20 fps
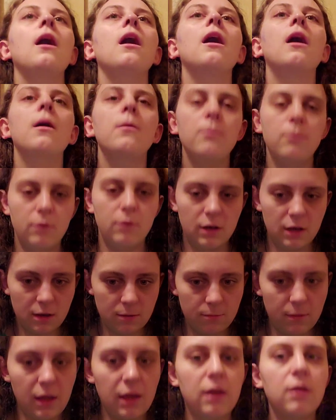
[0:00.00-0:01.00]

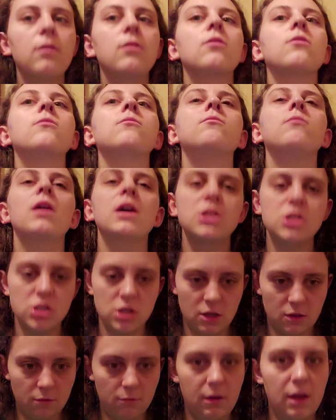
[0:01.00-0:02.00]
didn't make
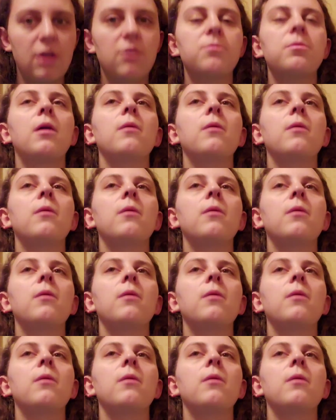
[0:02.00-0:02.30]
much in the way of